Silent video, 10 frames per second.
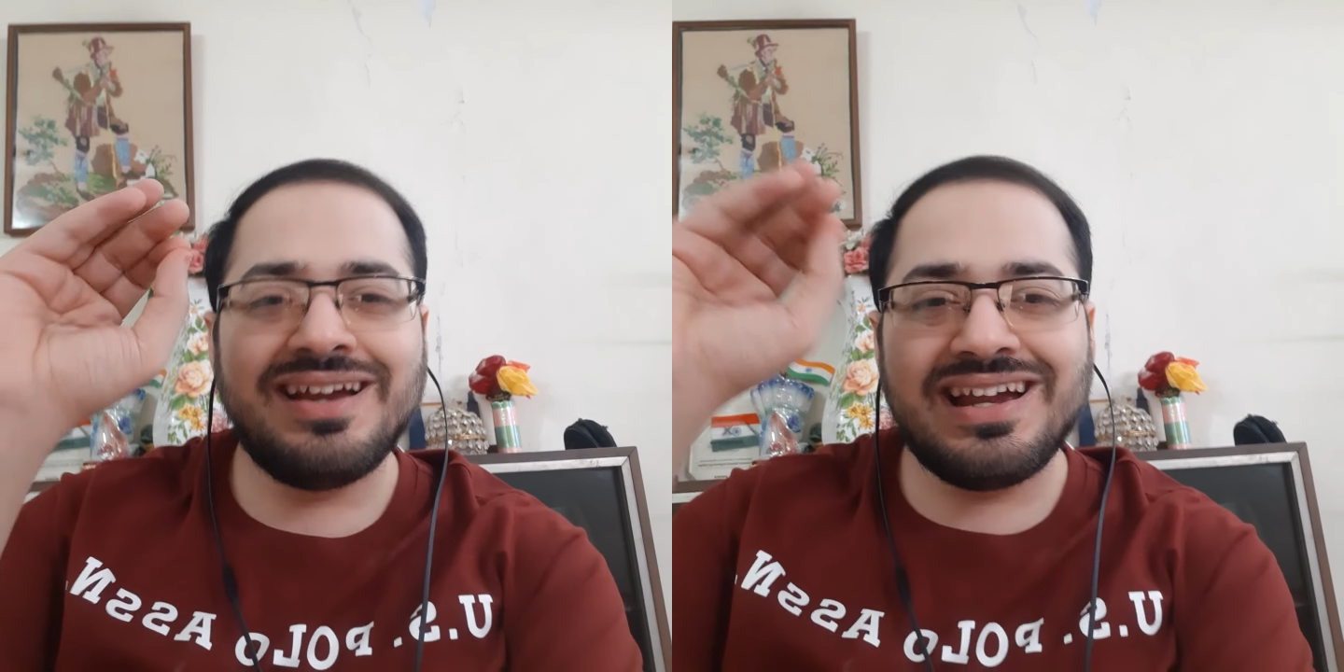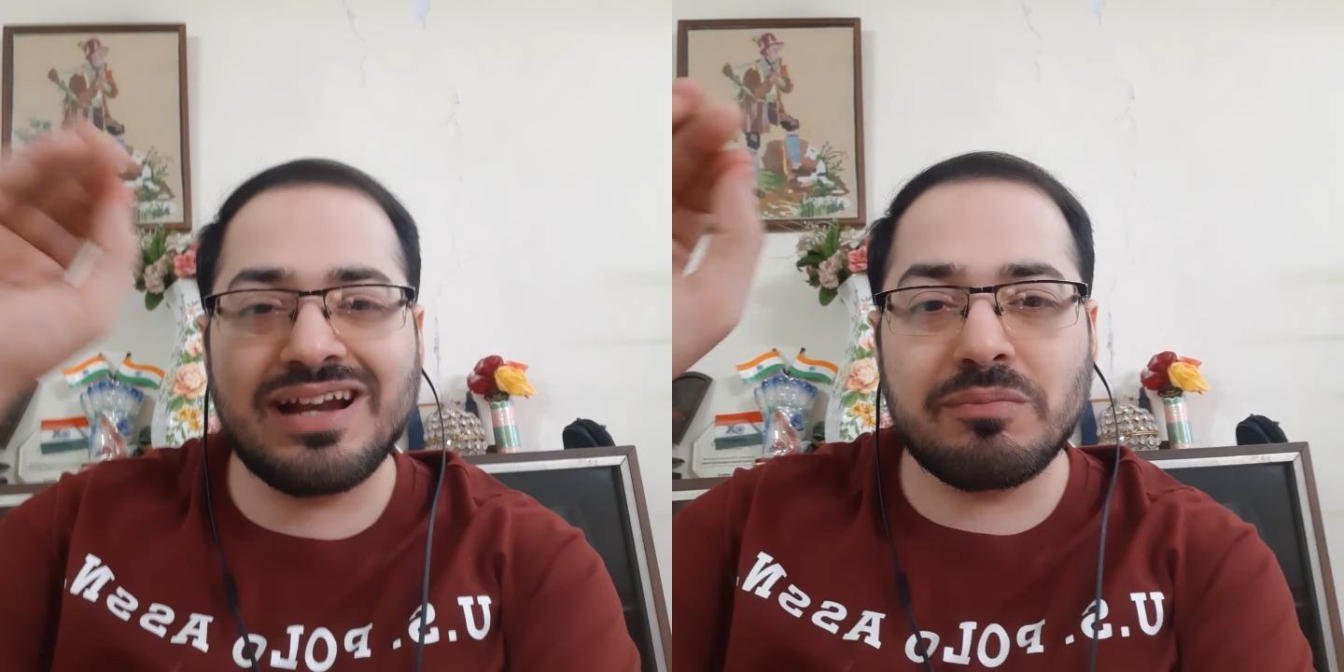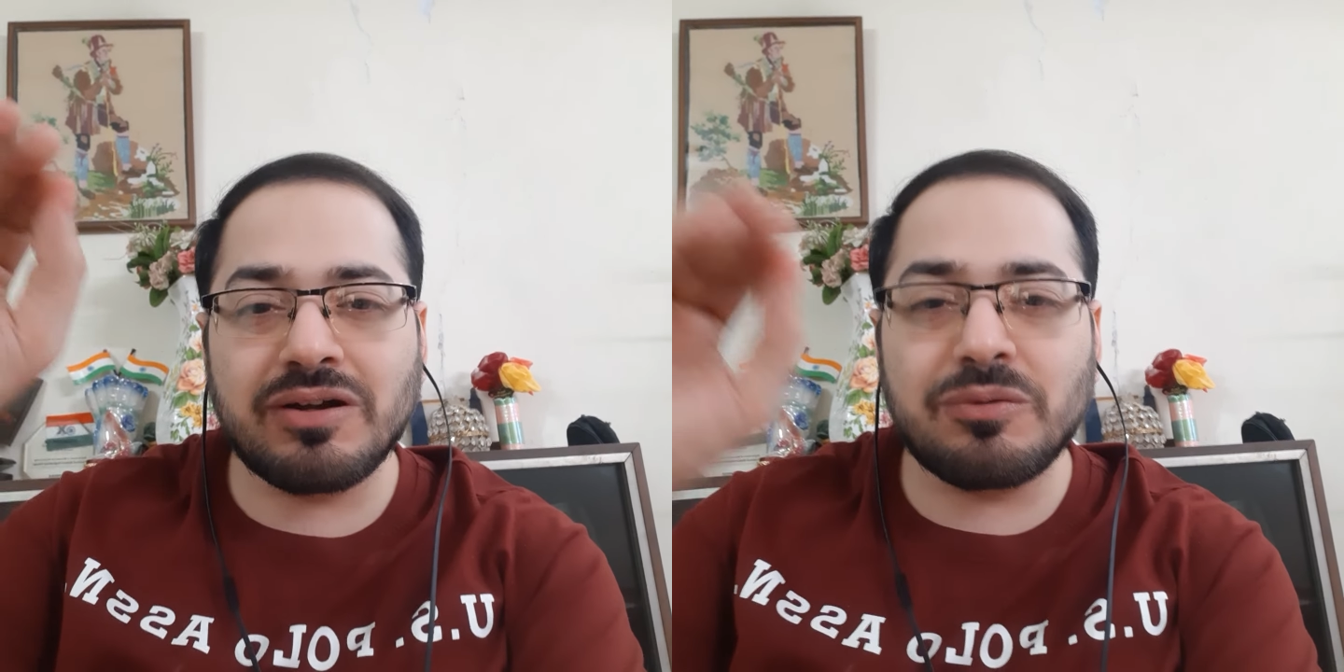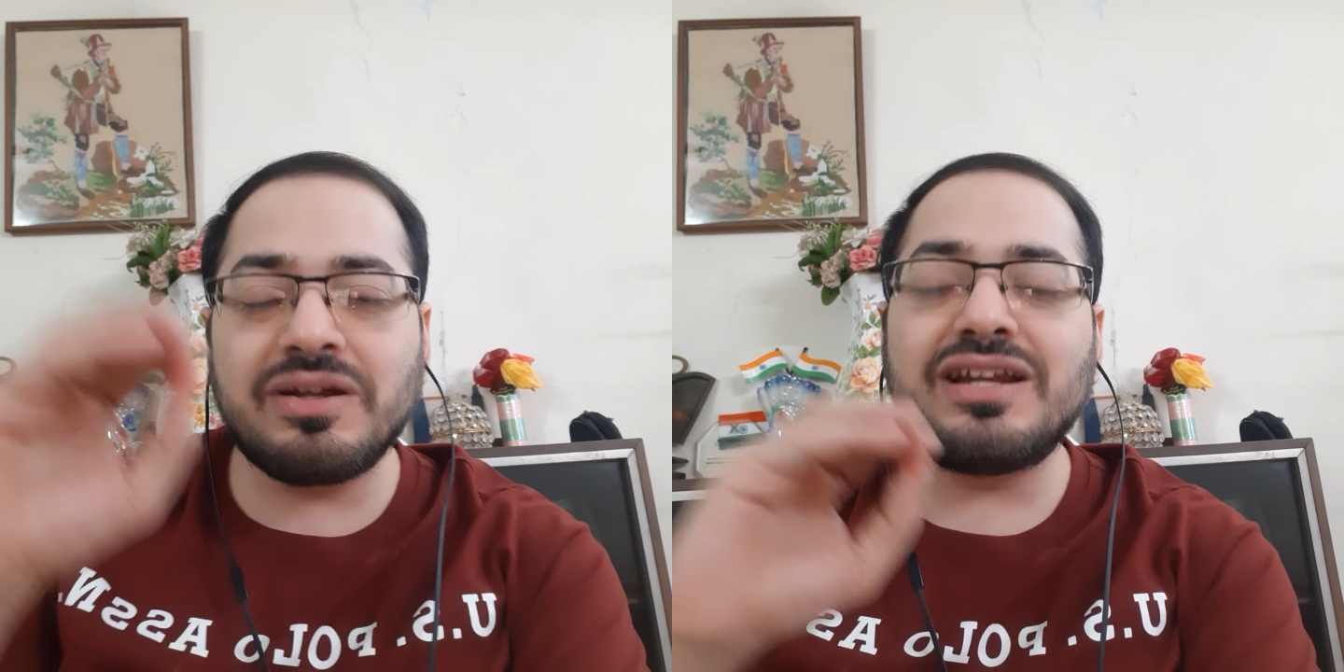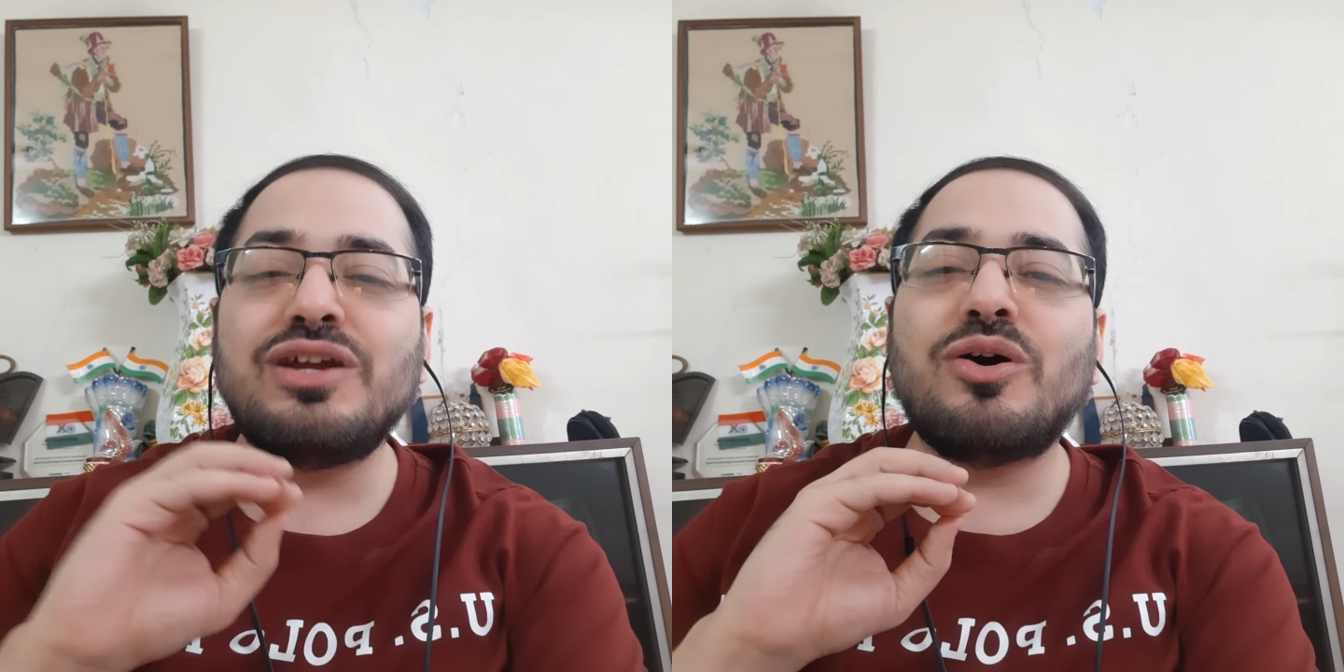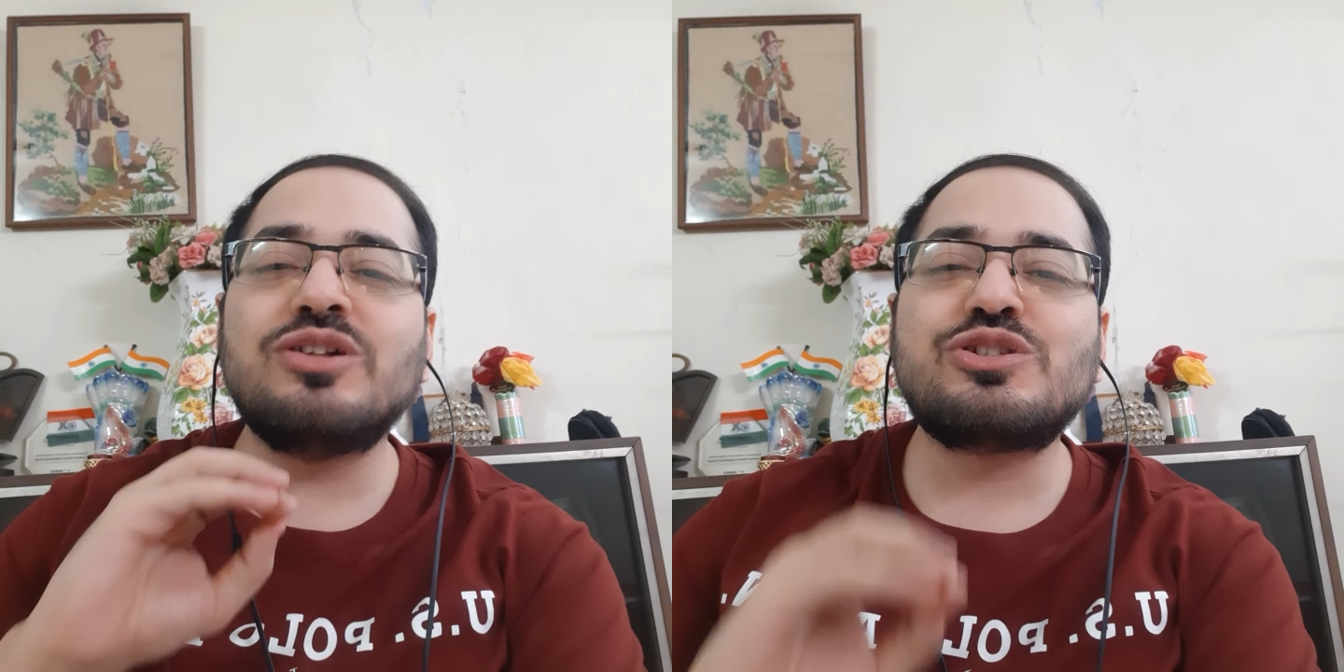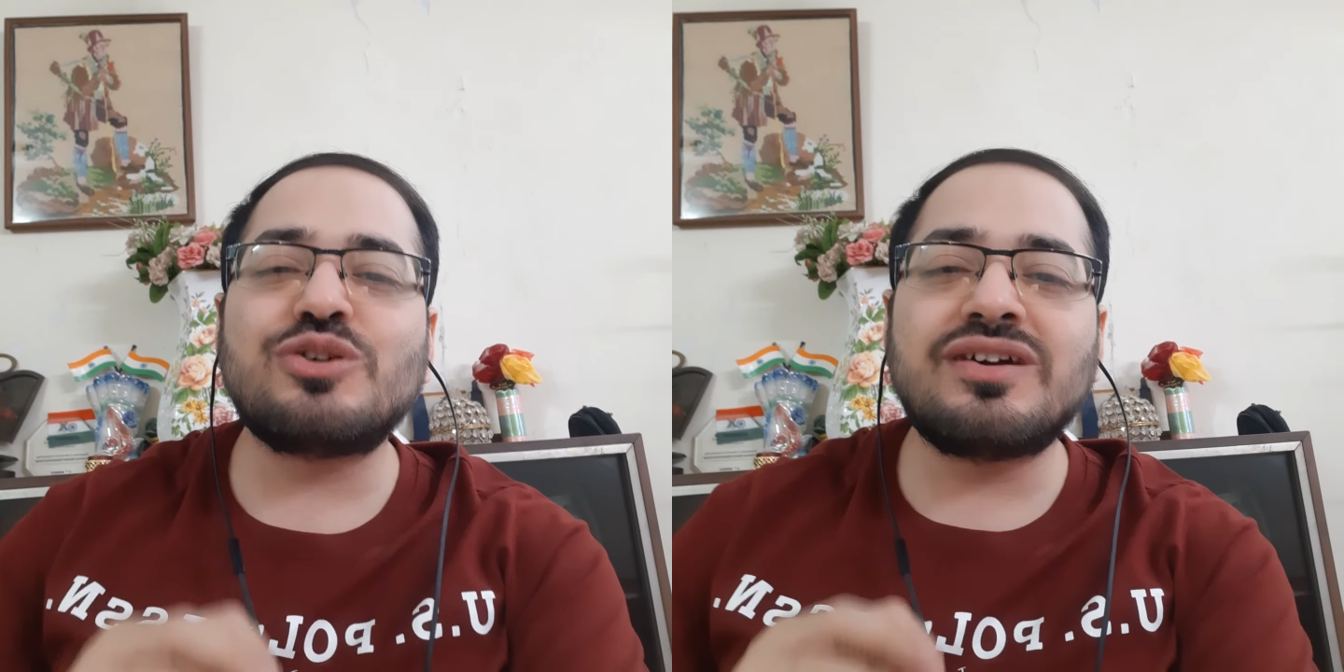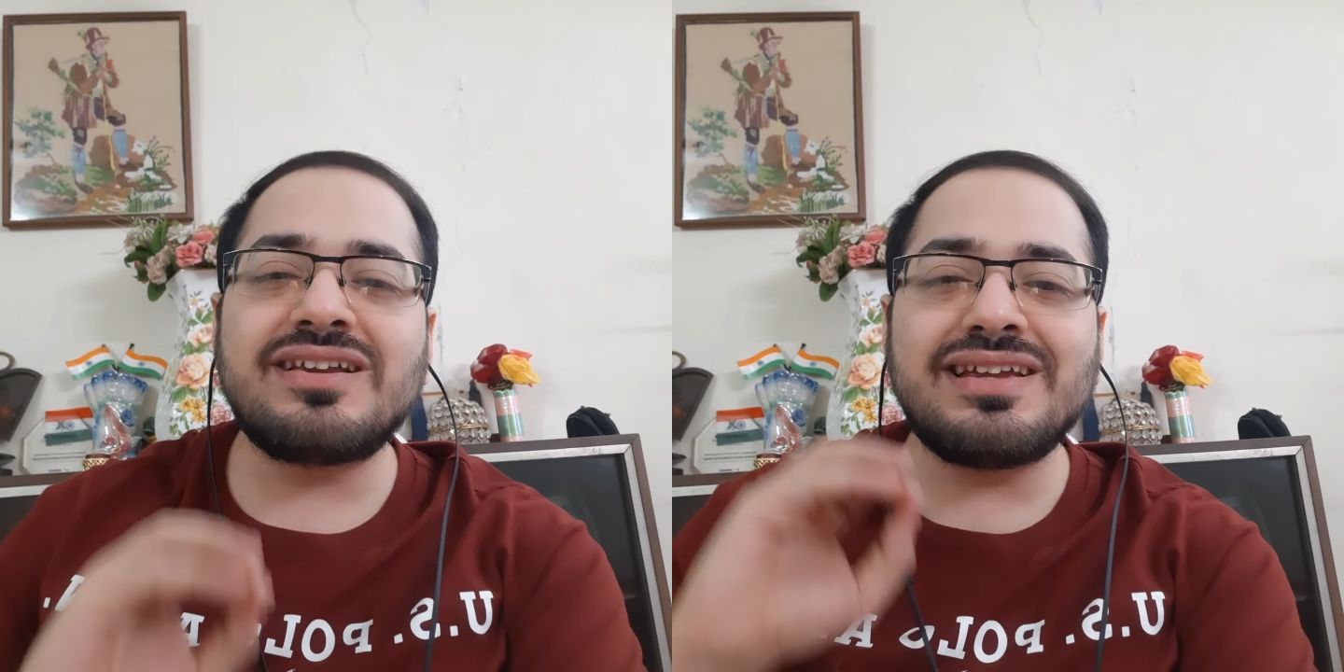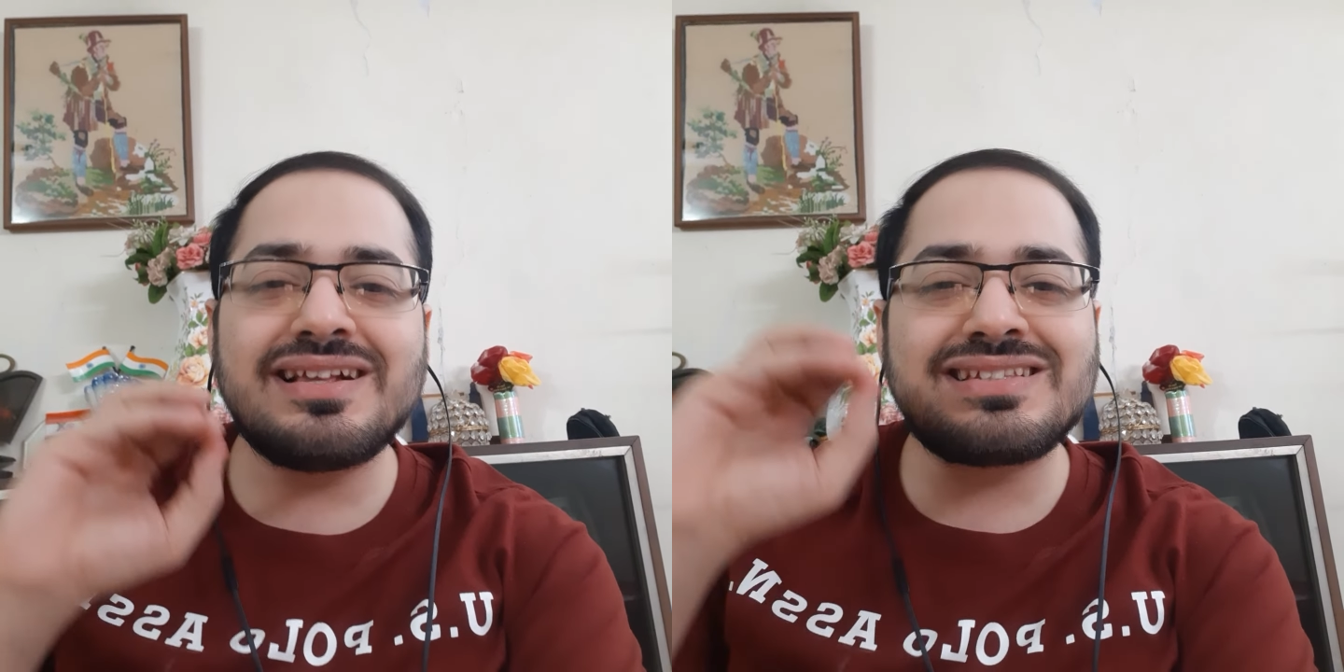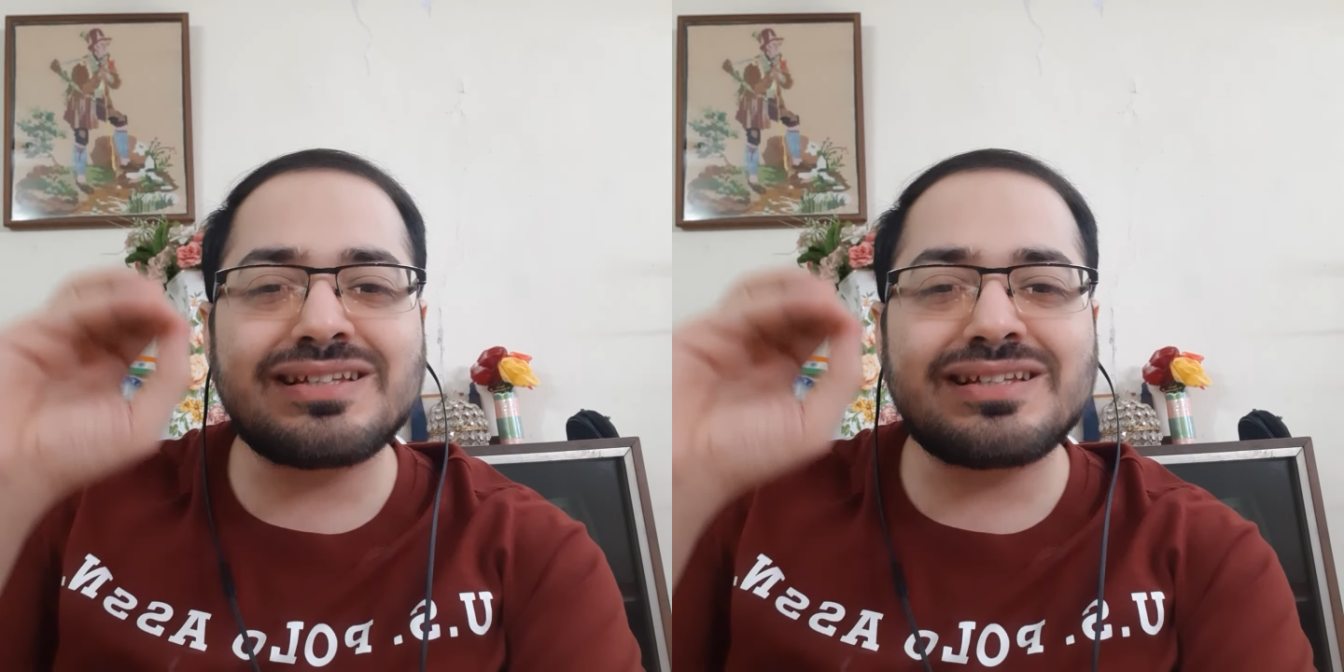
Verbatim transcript: In between, he also creates